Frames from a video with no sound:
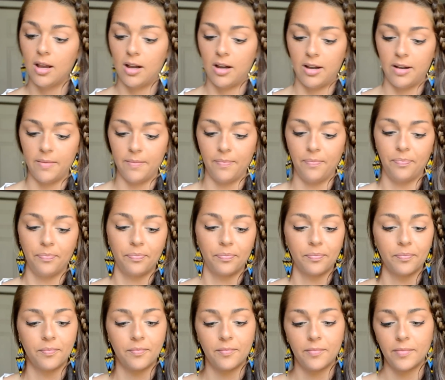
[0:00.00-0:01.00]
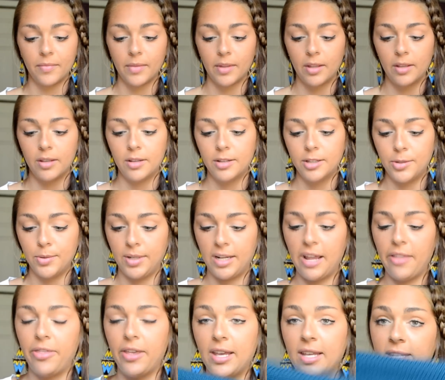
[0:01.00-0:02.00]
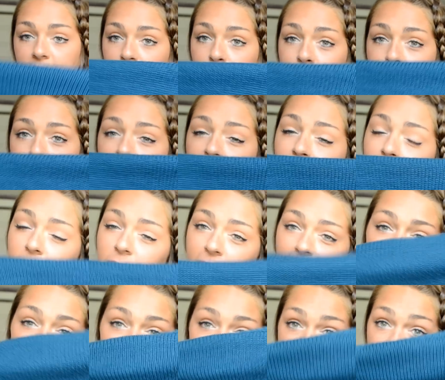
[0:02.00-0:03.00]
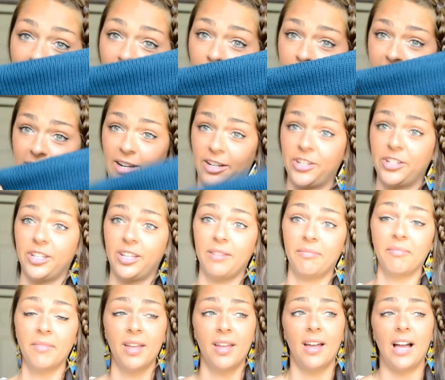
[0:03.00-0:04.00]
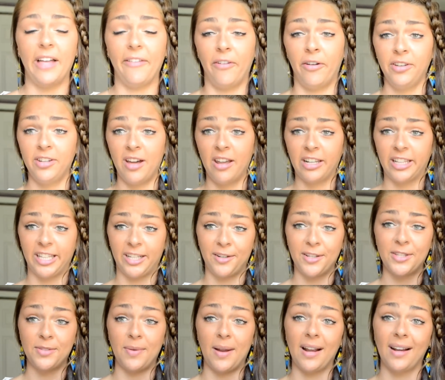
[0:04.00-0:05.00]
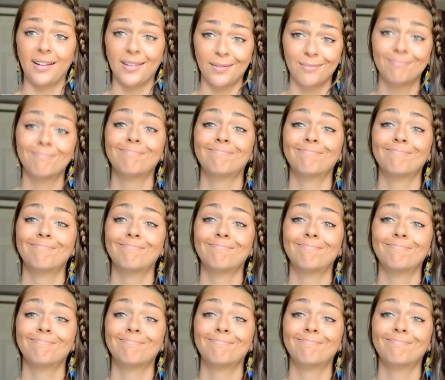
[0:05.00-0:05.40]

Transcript: Um, so I got this. It was only for $8 actually. I found it on a clearance rack.